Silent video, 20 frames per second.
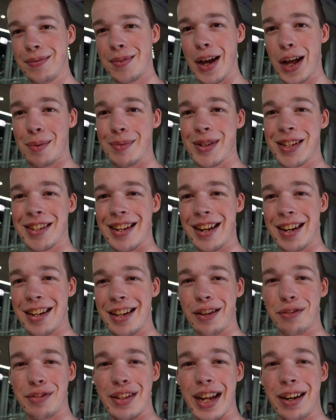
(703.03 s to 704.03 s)
I'll be signing
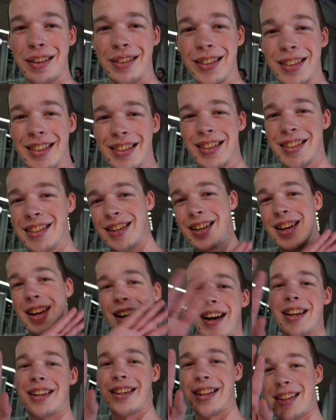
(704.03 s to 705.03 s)
off now.
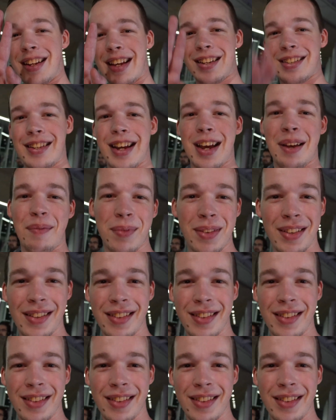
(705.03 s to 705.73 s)
Until next time.